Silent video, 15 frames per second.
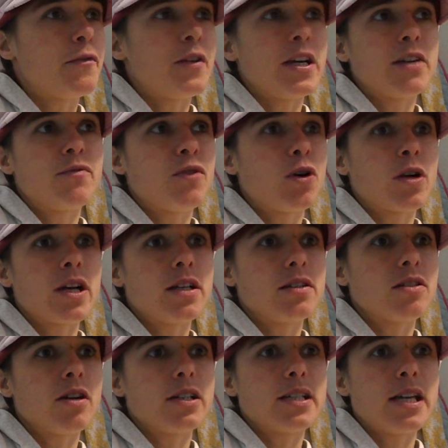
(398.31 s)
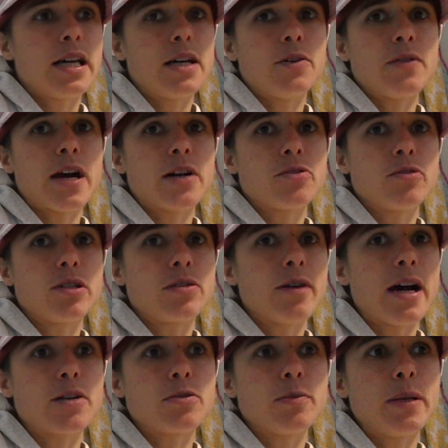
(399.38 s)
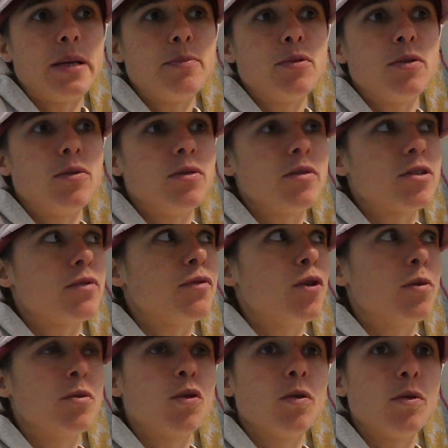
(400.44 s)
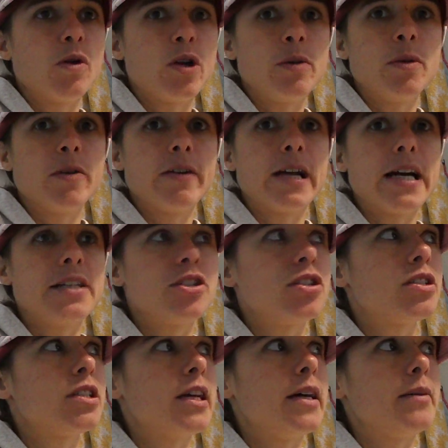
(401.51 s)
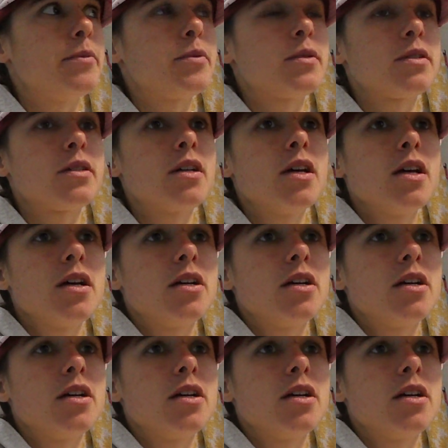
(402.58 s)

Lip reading: foggiest idea of how to interact with people to form normal human relationships,